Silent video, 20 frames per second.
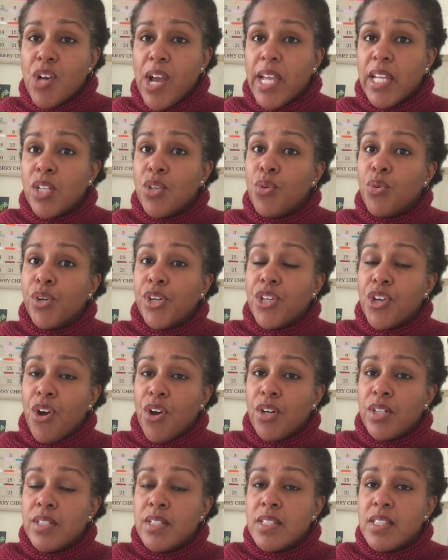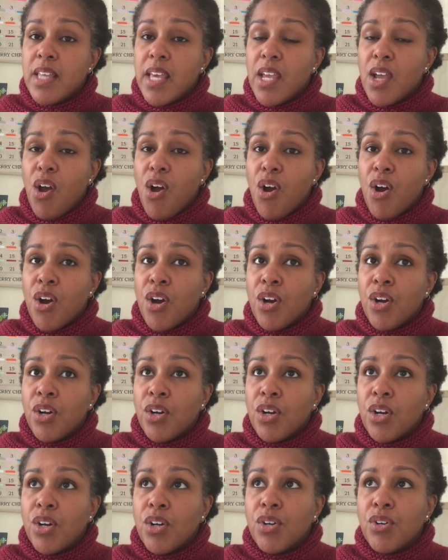dragon horde yarns they
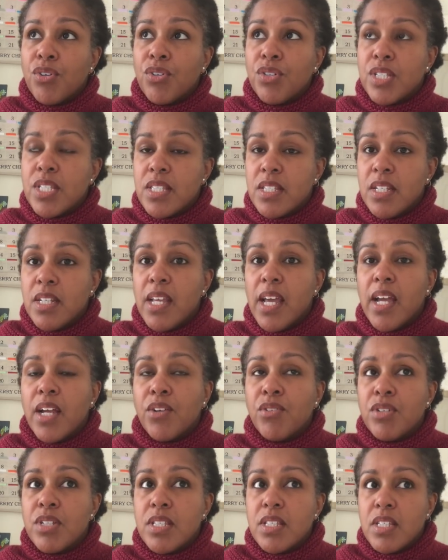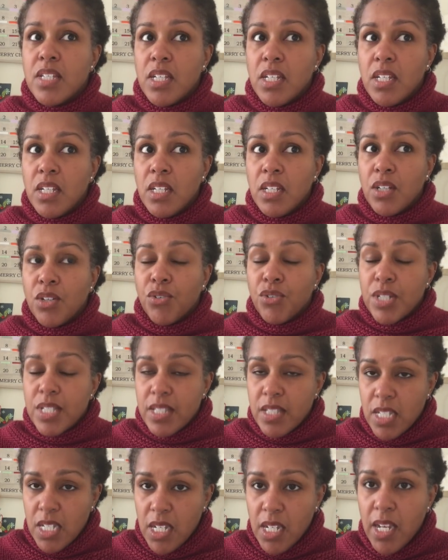are kristen christine
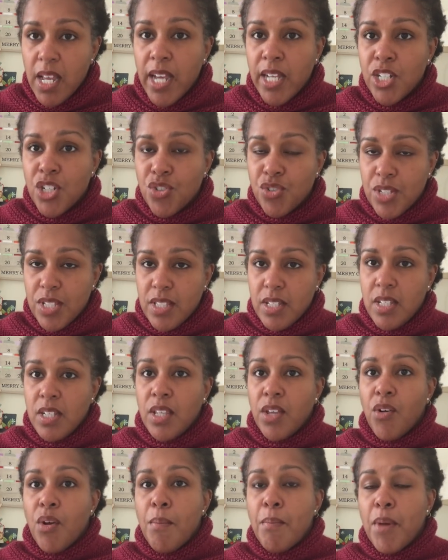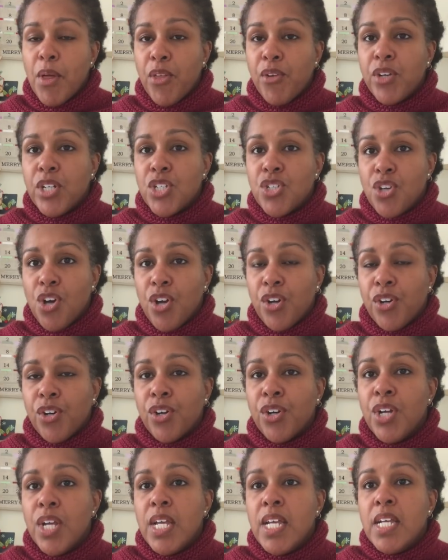christine and tristan they're a mother and
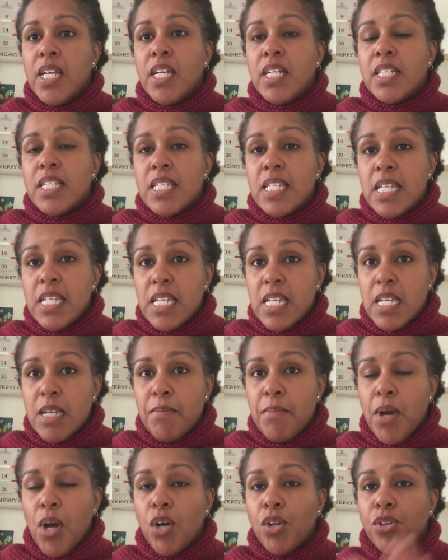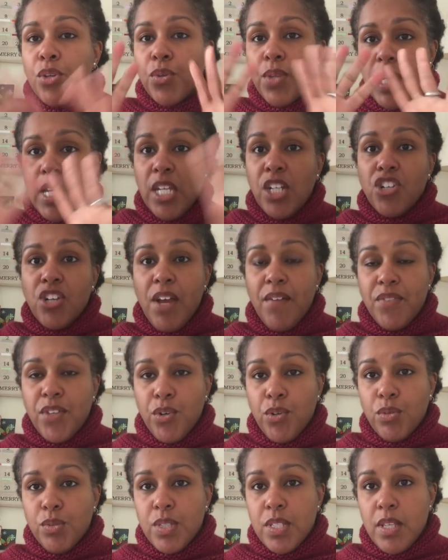daughter team, although they each have
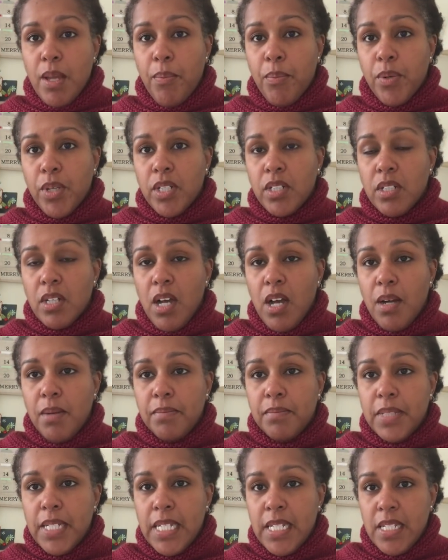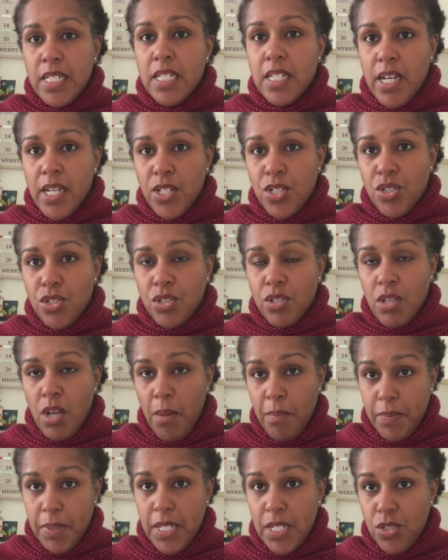their own separate um, indie dice
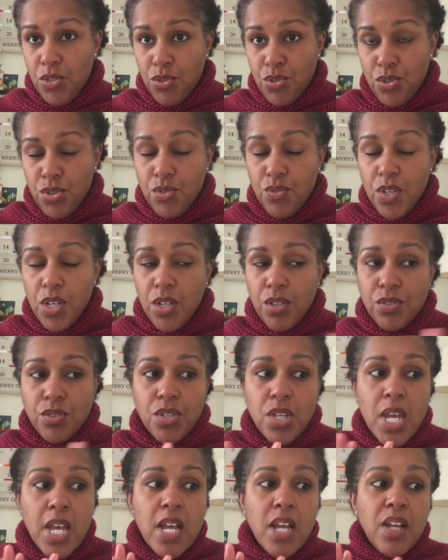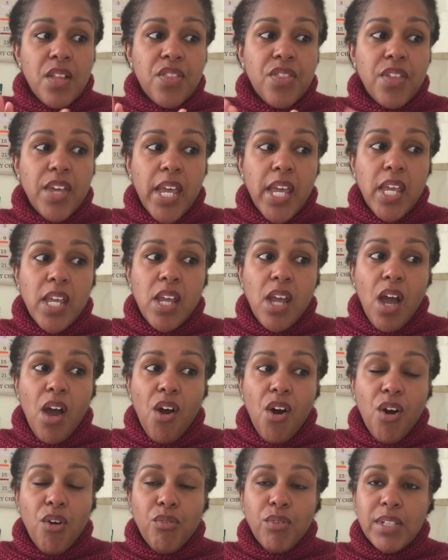companies or studios, they
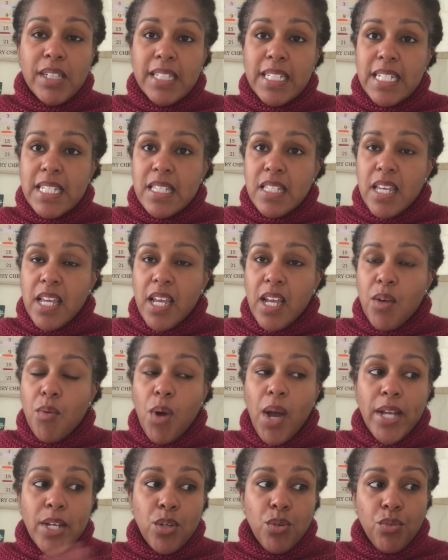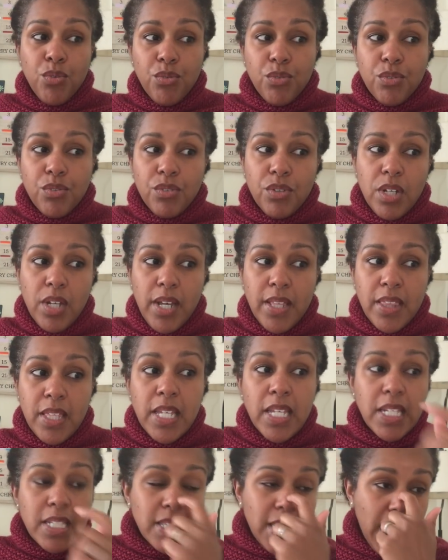are releasing, I know I
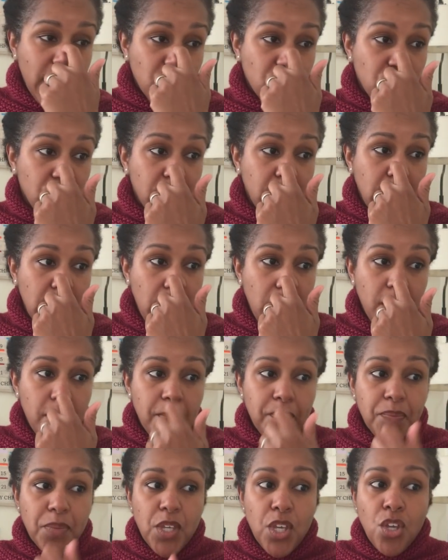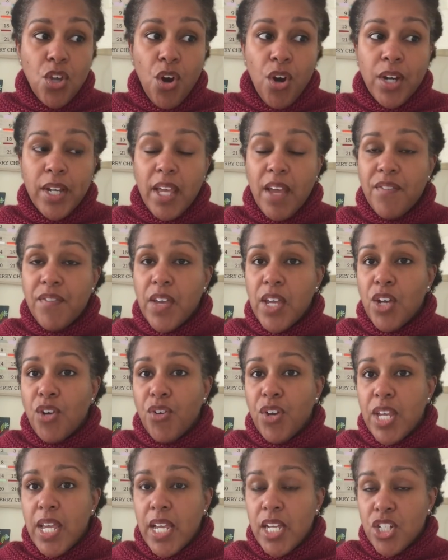think it's actually um, Yarn Cafe
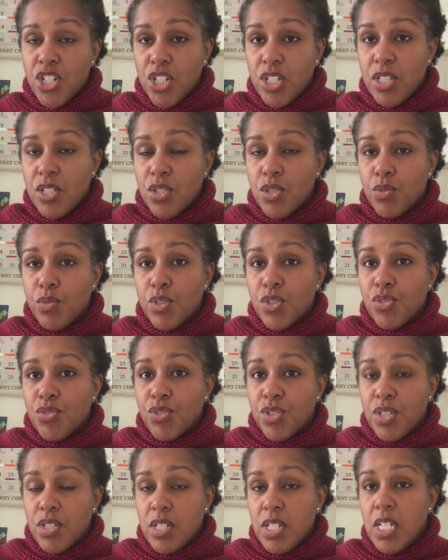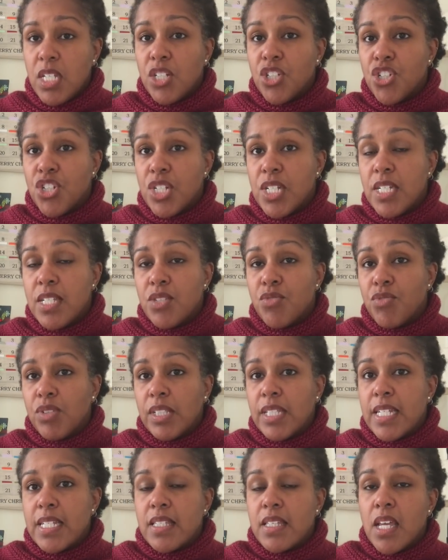Creations, who is Christine, she is
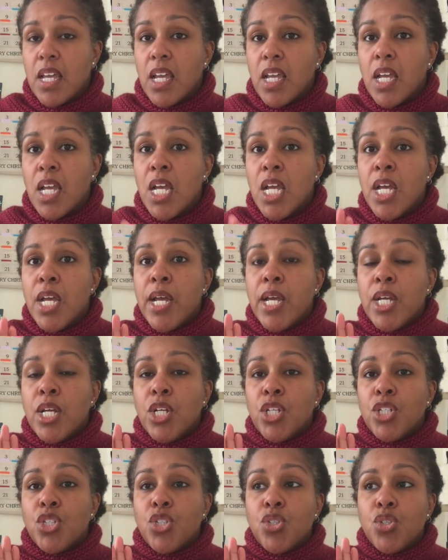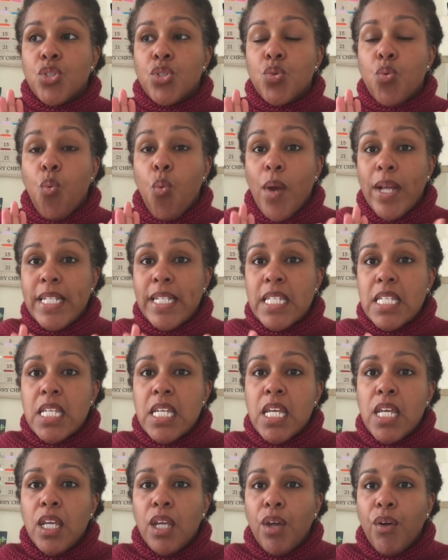releasing
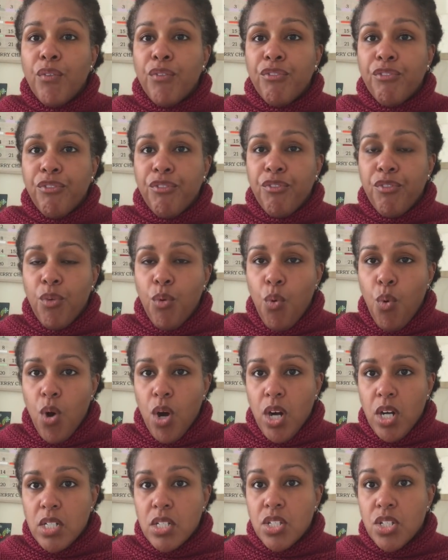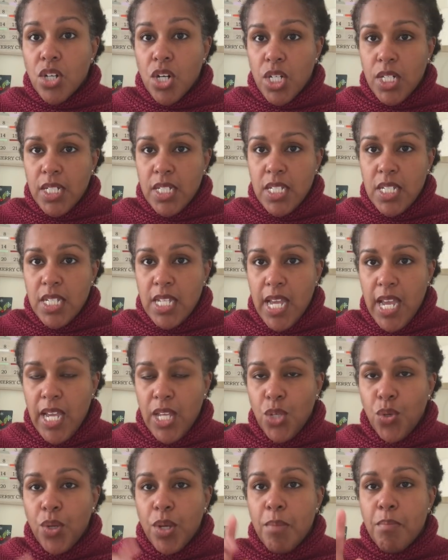24 starting today.
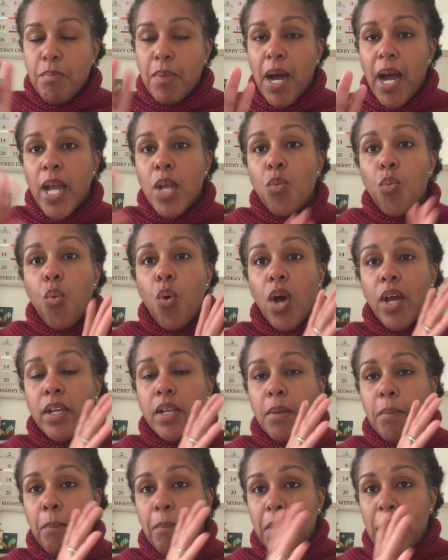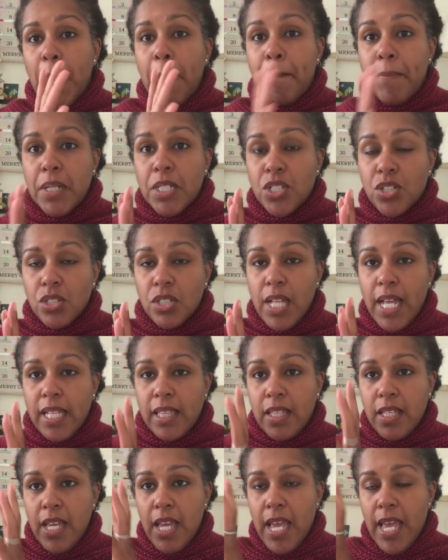You can buy one big bundle
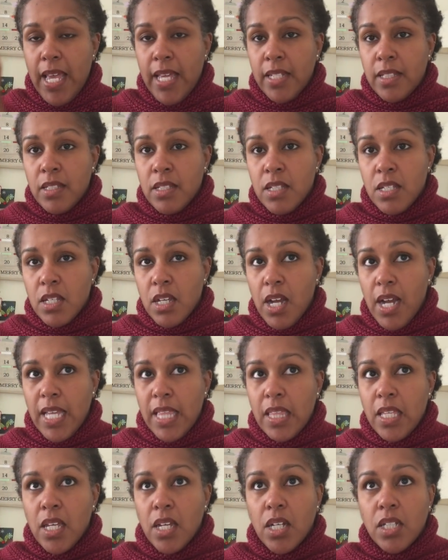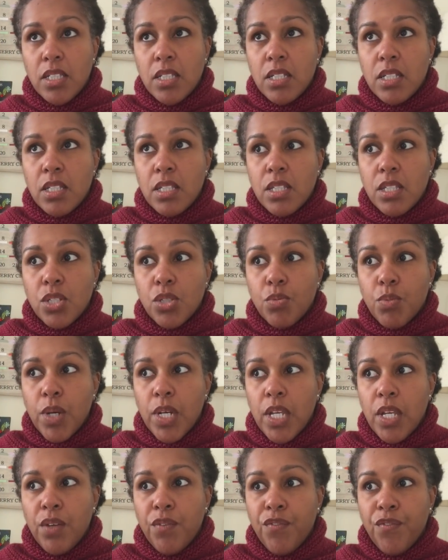at the end, I think on the
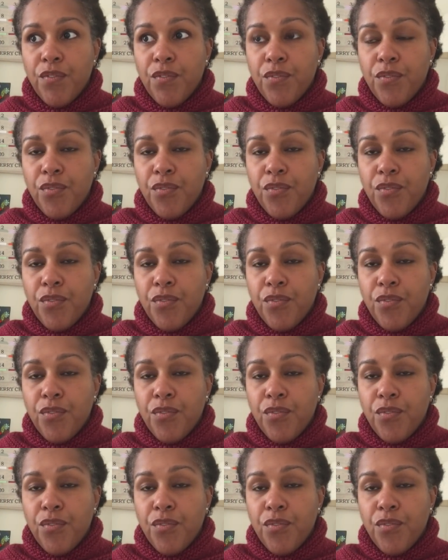24th